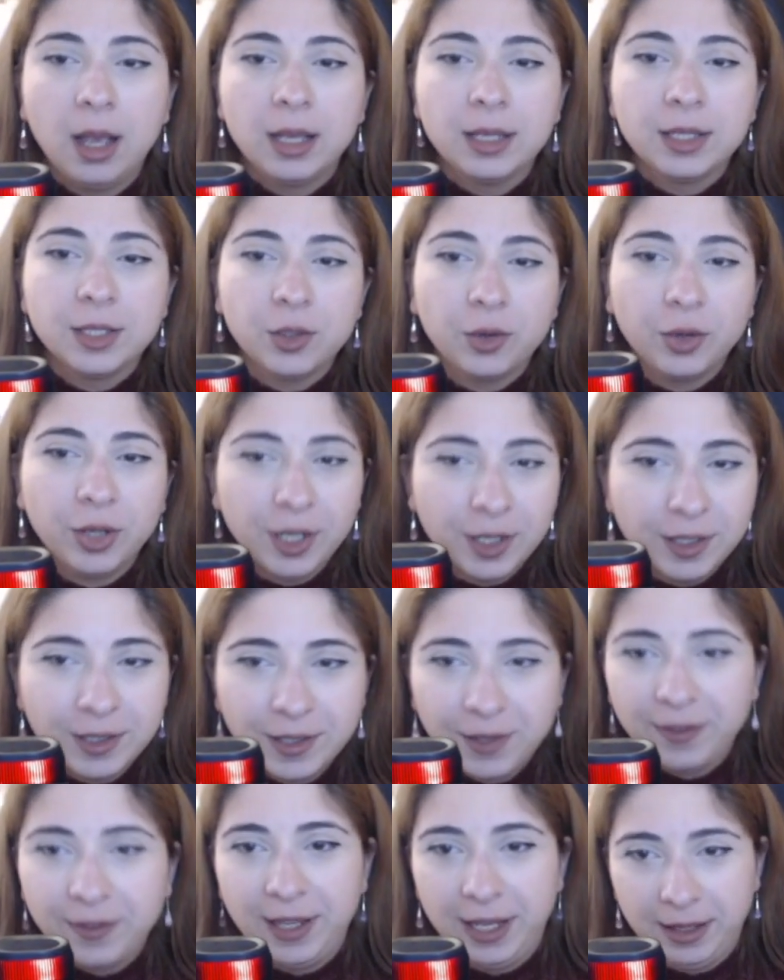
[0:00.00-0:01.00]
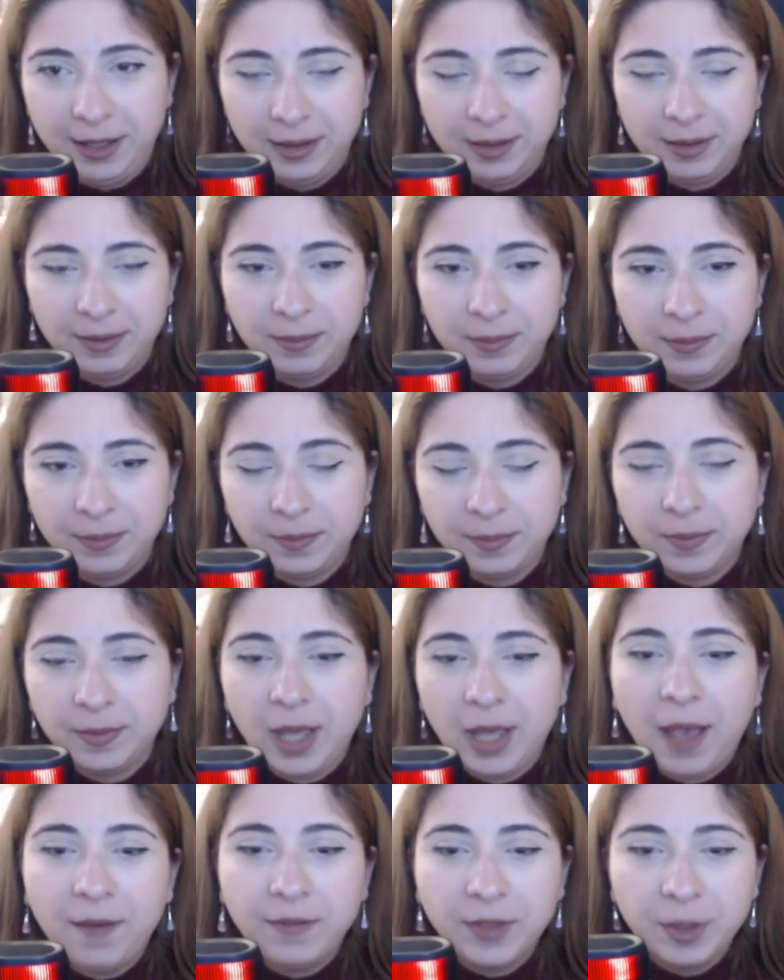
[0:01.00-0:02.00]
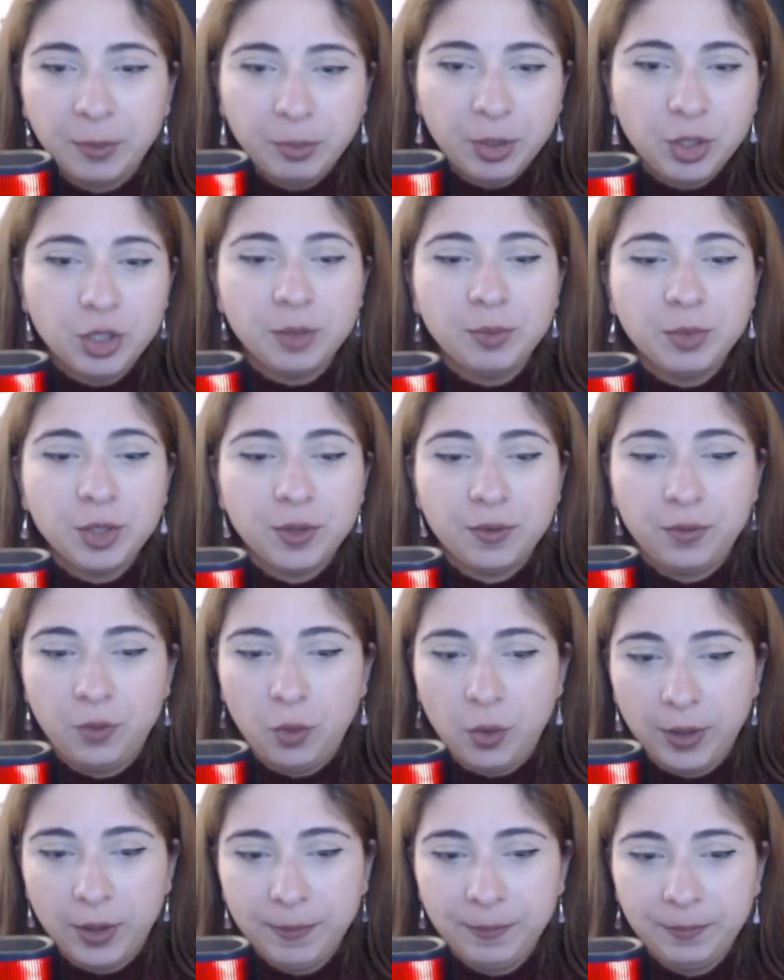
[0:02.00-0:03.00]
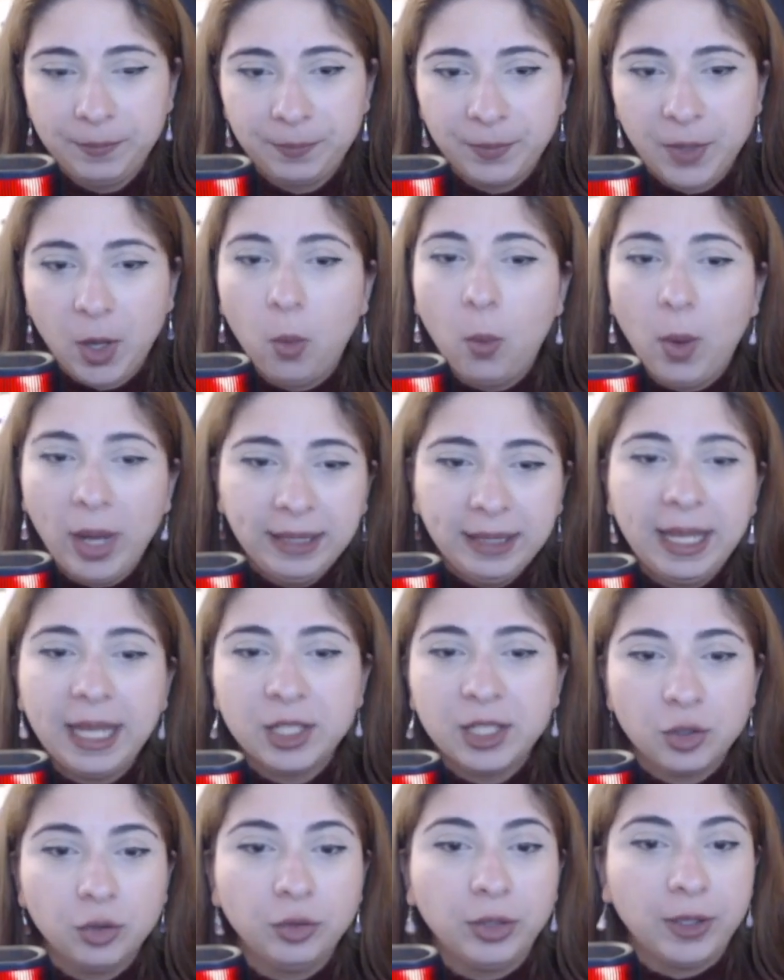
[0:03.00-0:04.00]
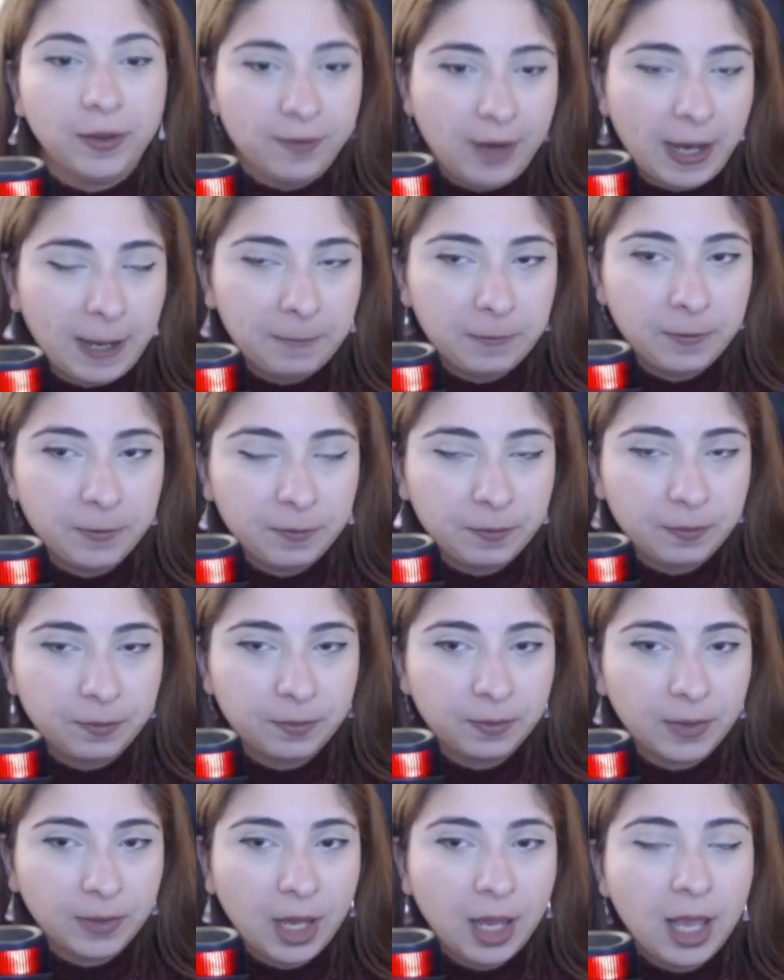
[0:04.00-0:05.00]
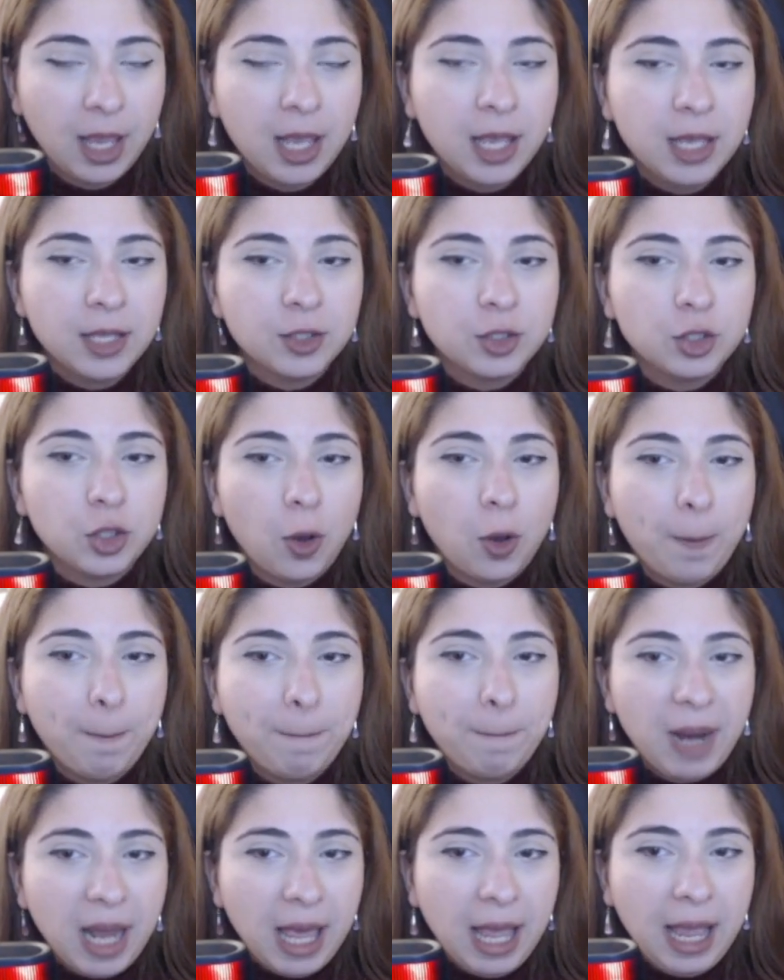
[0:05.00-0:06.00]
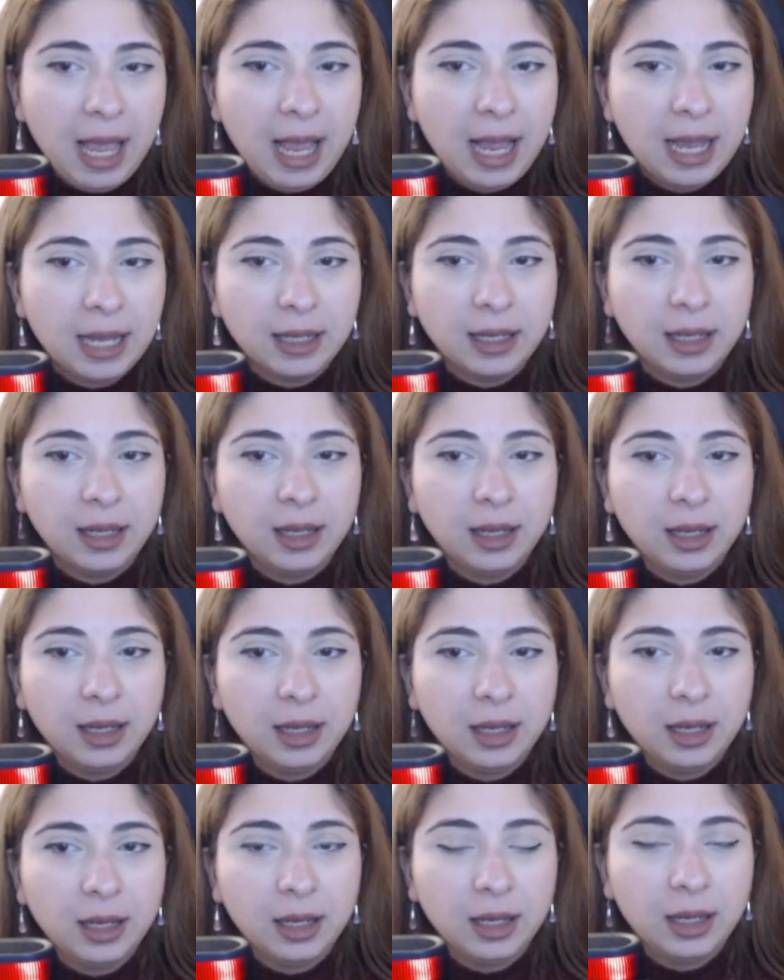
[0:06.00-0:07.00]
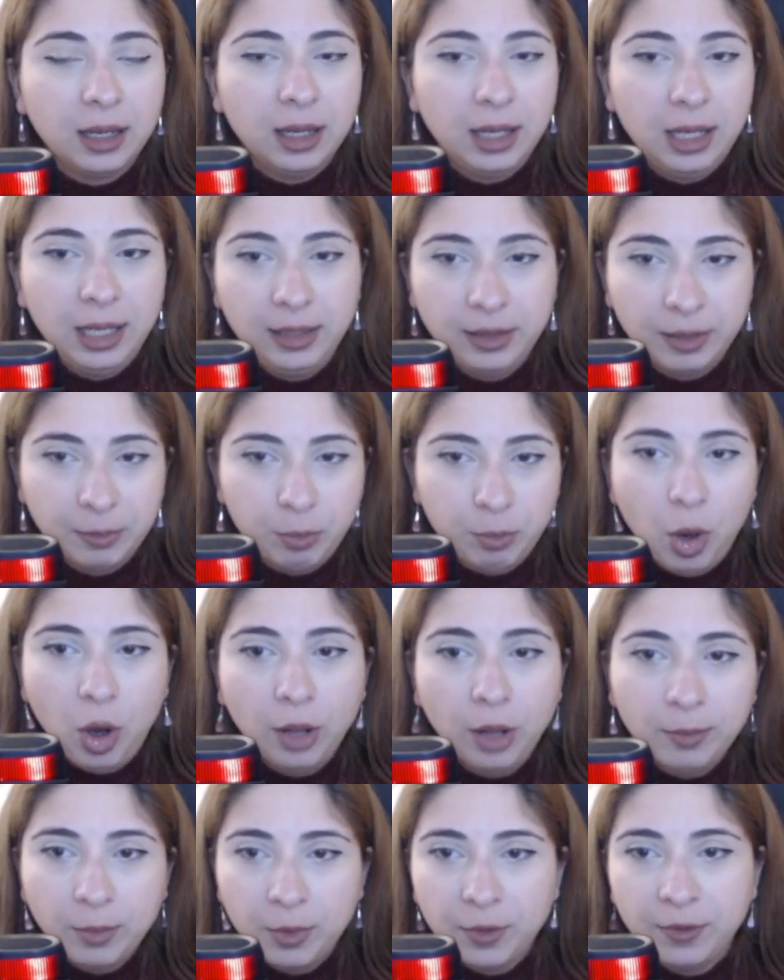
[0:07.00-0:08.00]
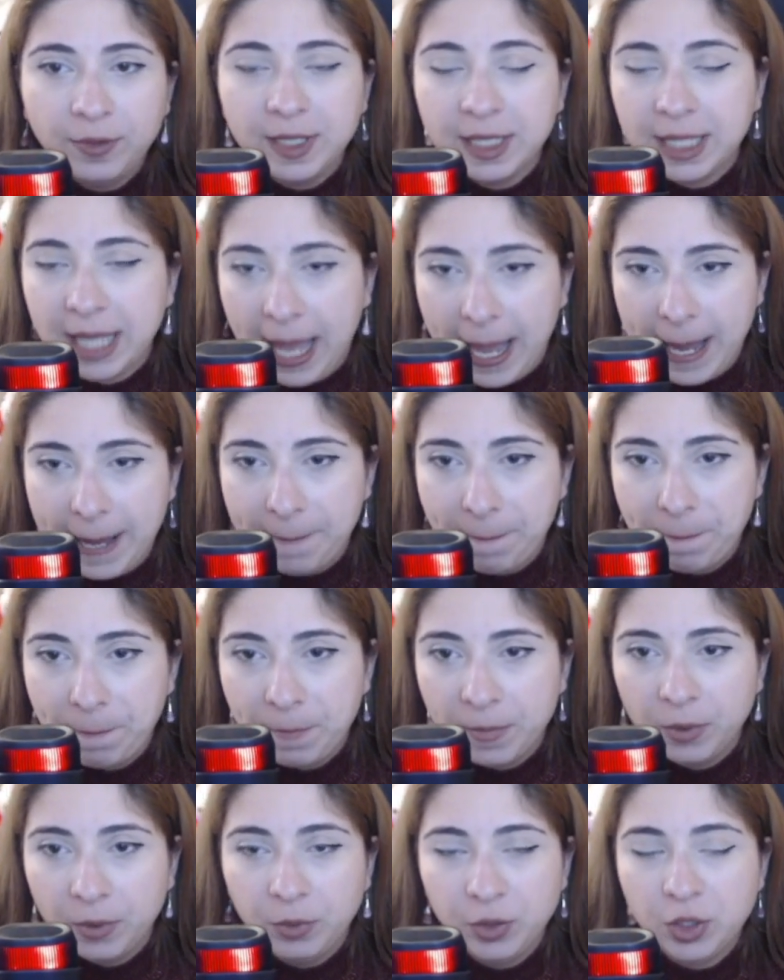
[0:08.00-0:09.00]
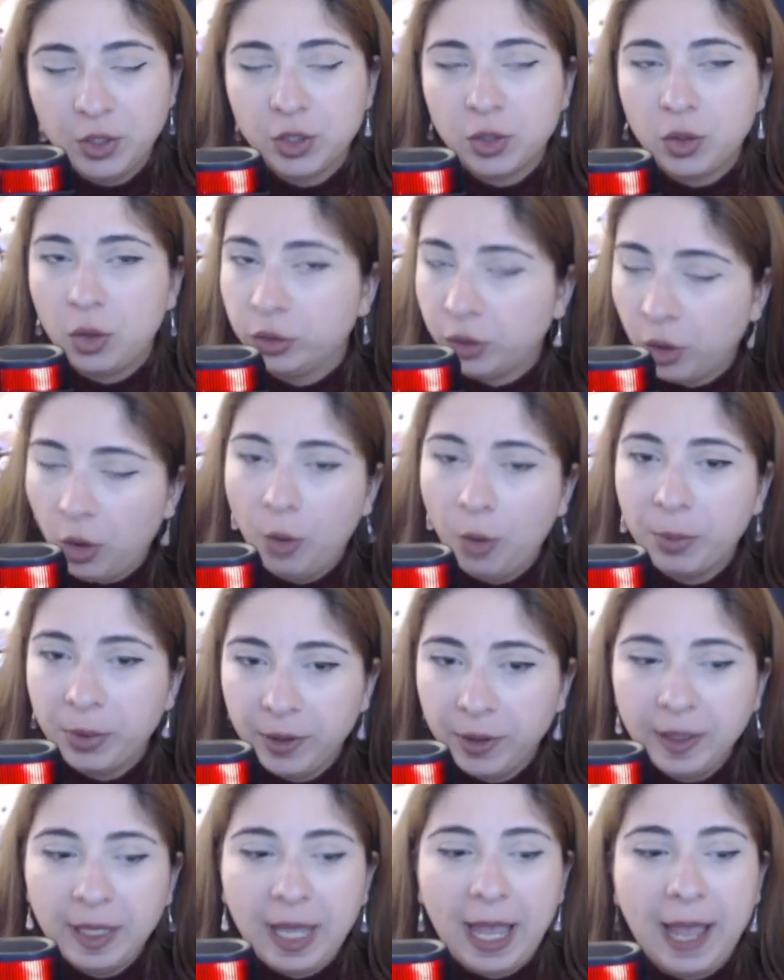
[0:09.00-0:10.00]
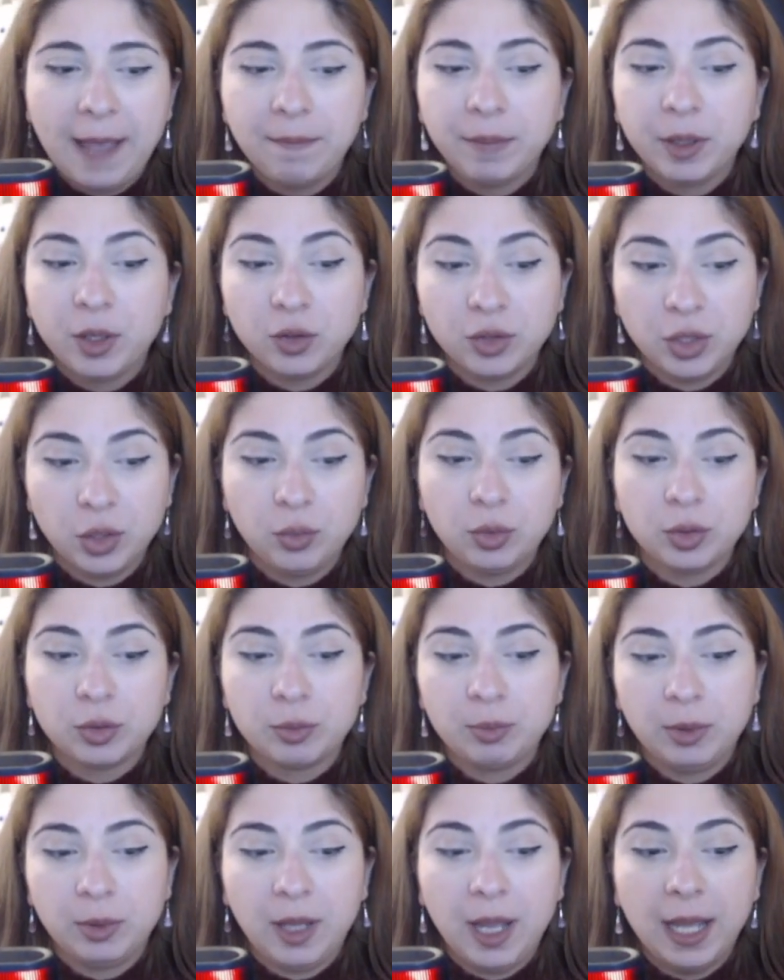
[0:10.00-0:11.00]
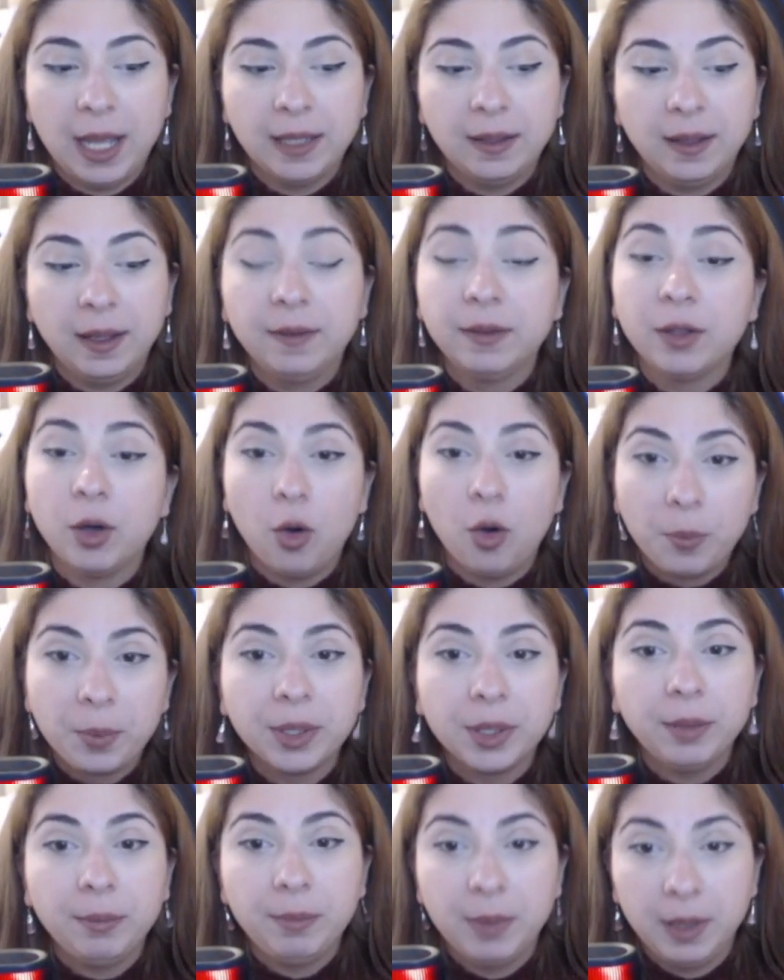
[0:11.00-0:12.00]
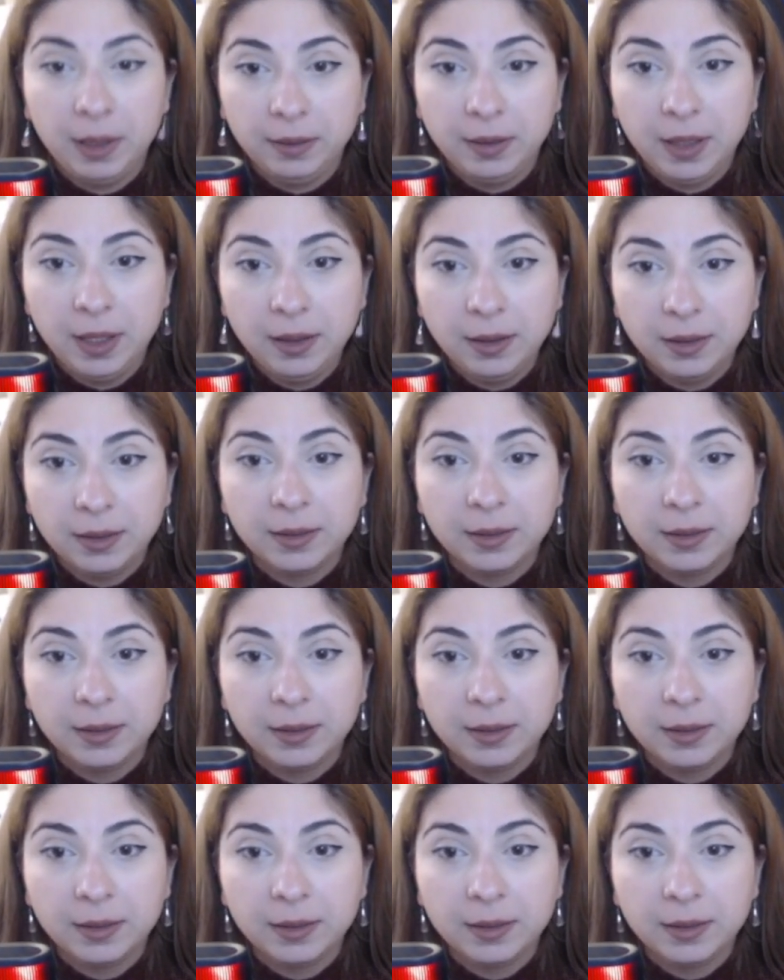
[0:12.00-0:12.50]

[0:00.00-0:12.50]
So here's the thing. After bishop g4, white takes on e5. So black in the Paul Morphy's game, which is called opera game because it was played in the opera building,